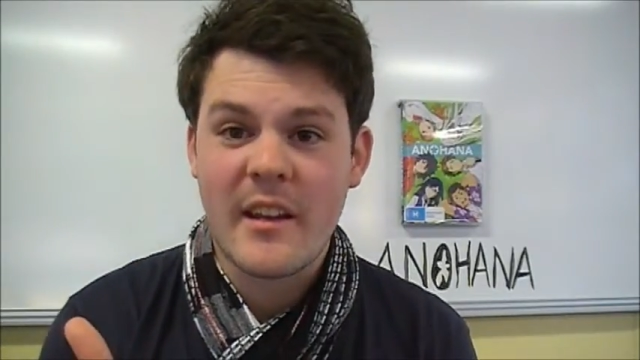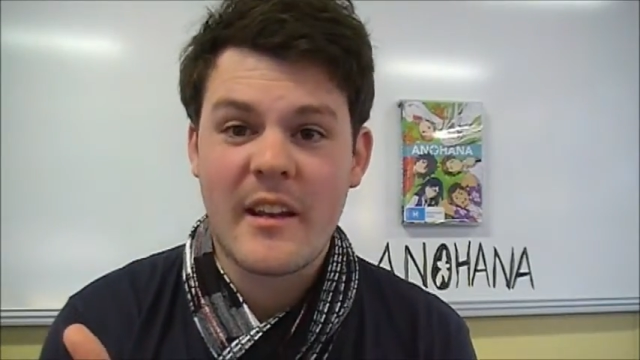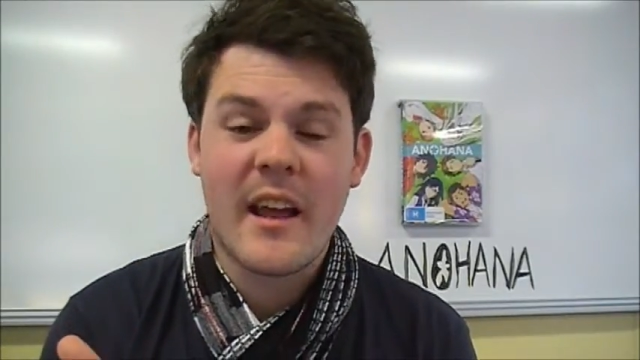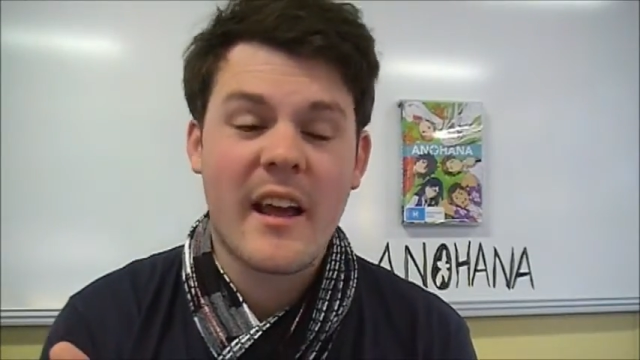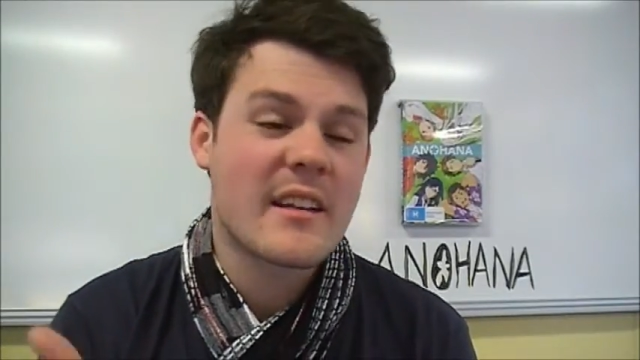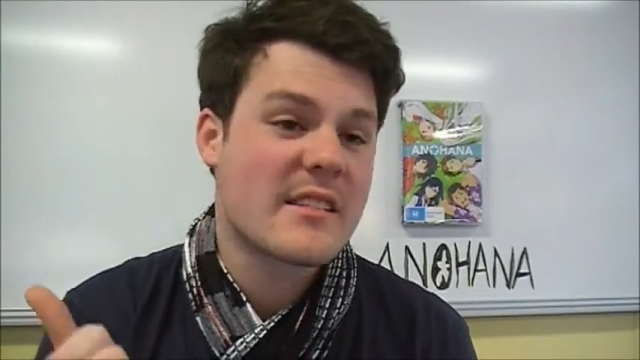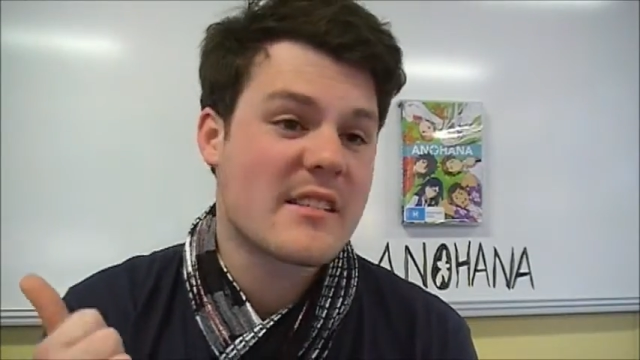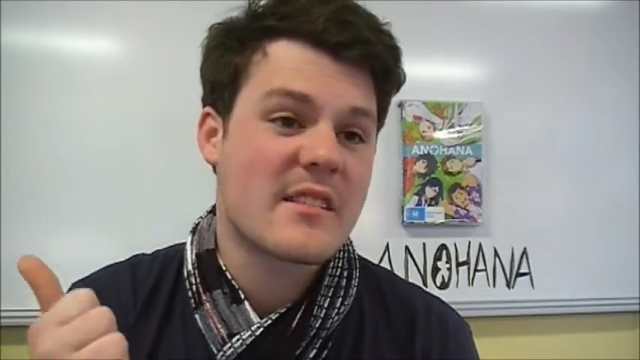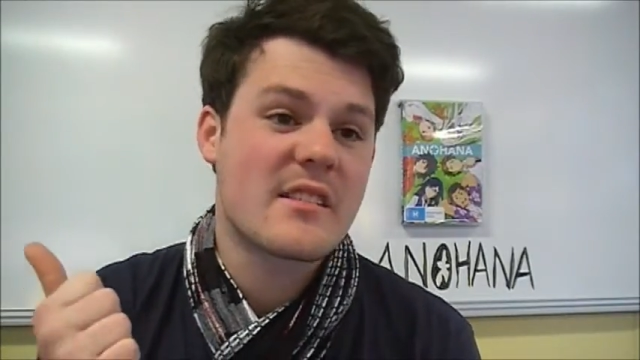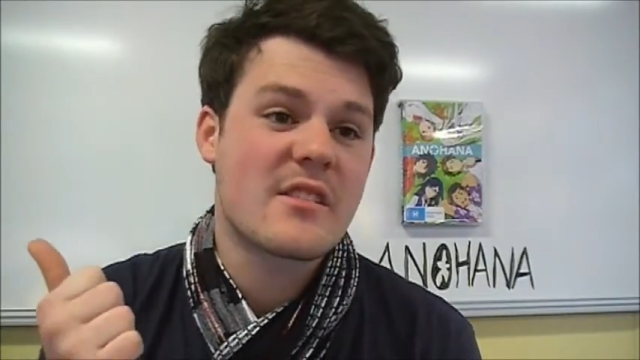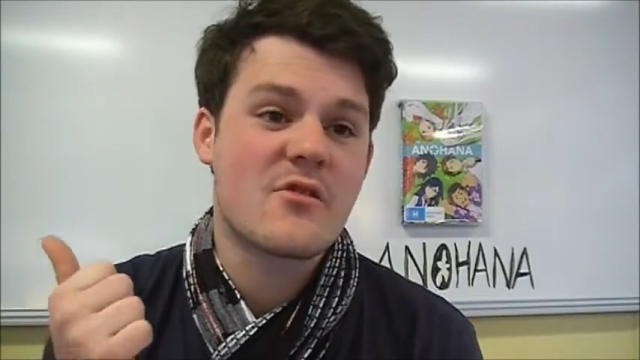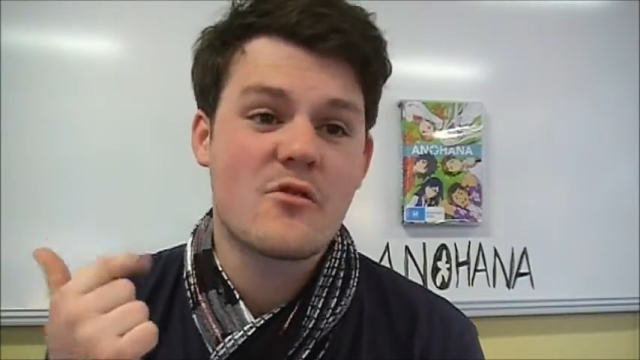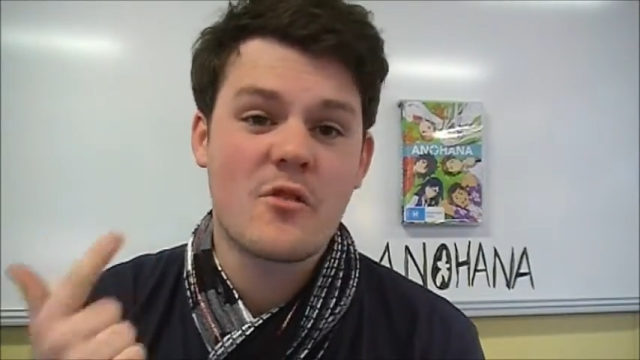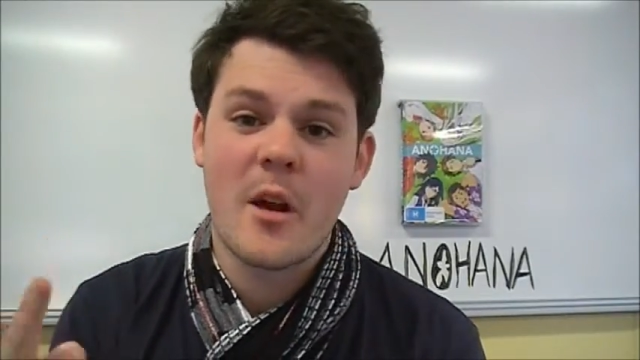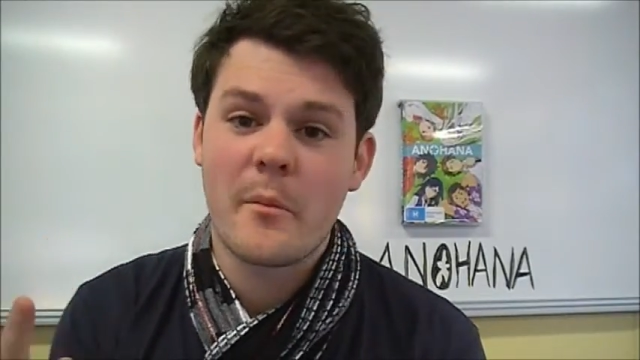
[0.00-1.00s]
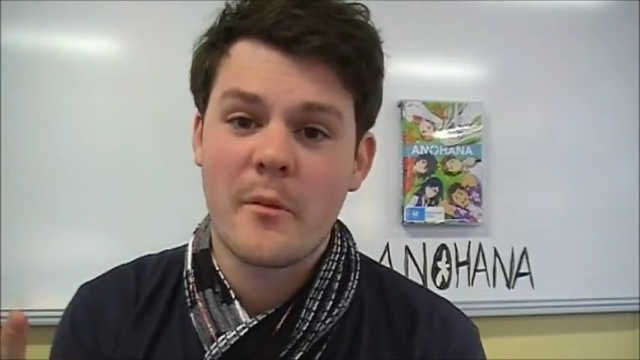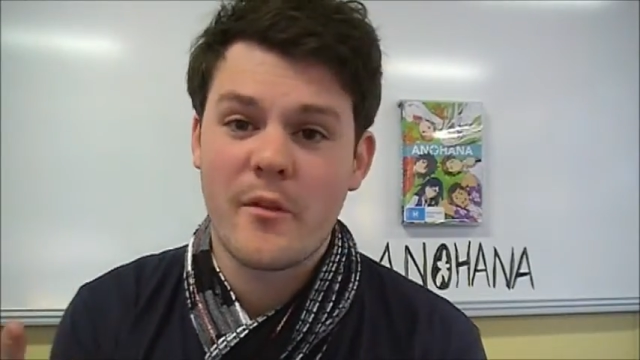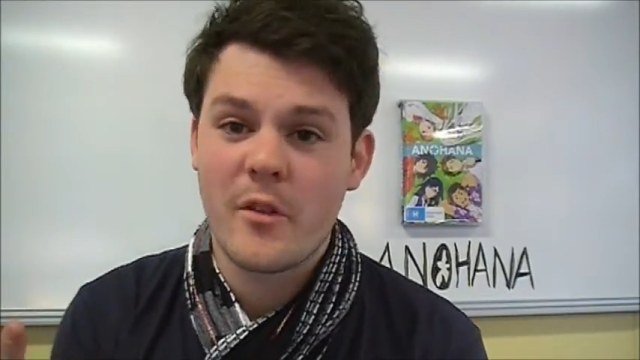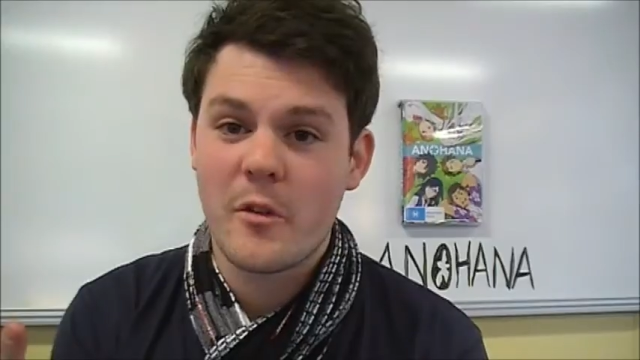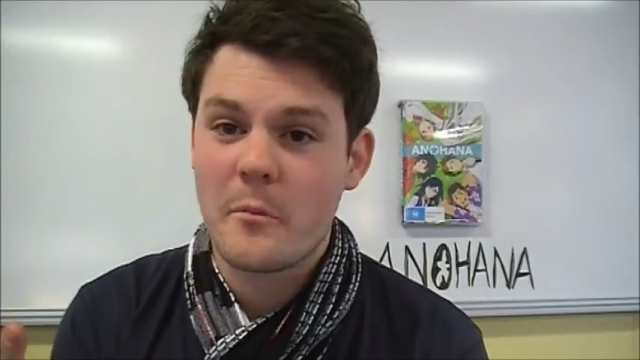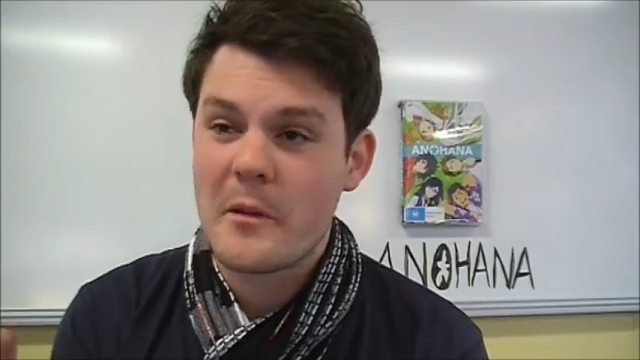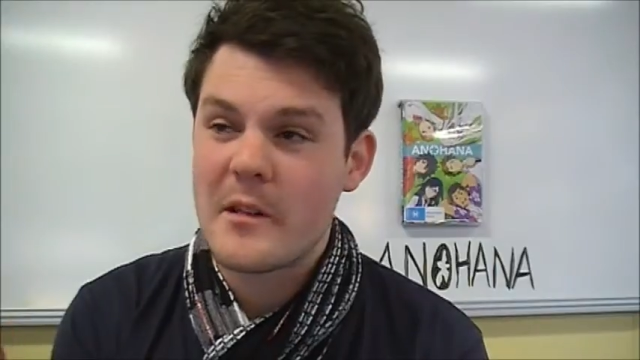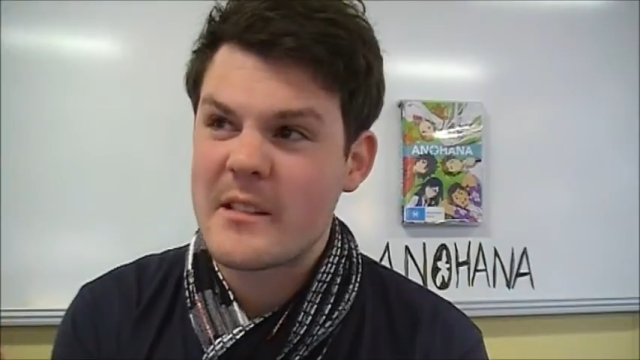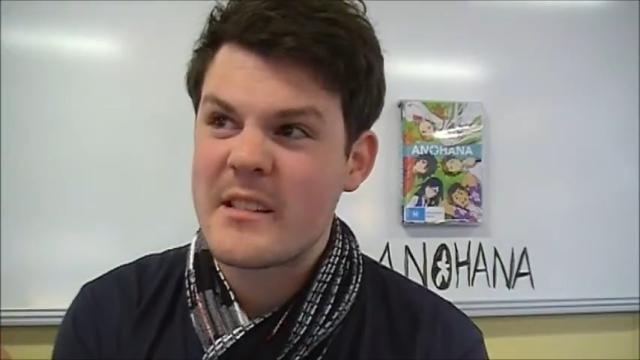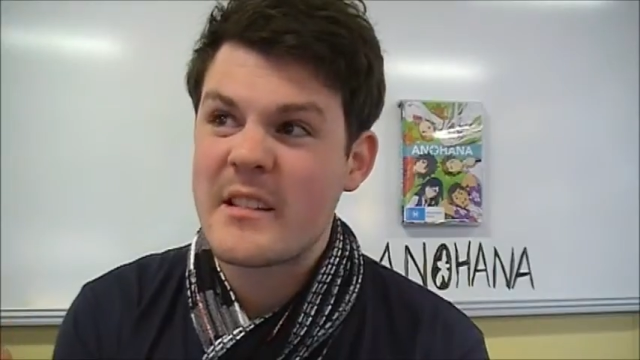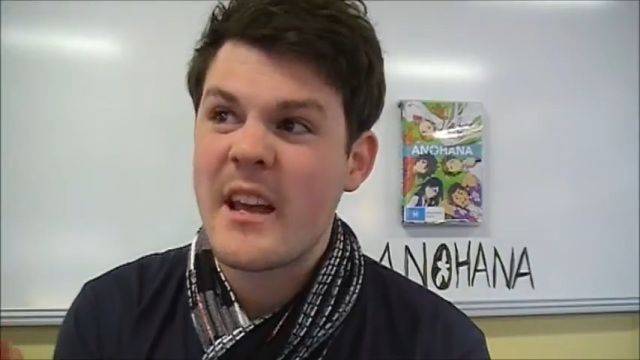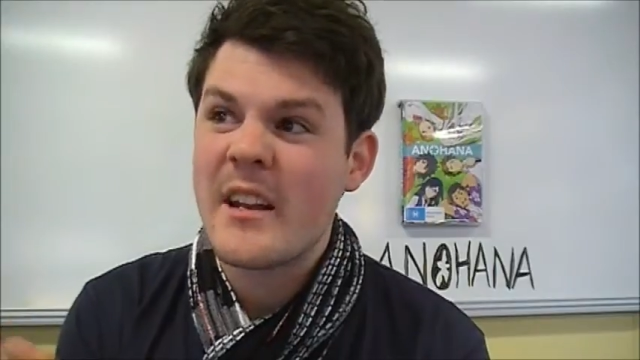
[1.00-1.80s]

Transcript: it has its drama-filled bits,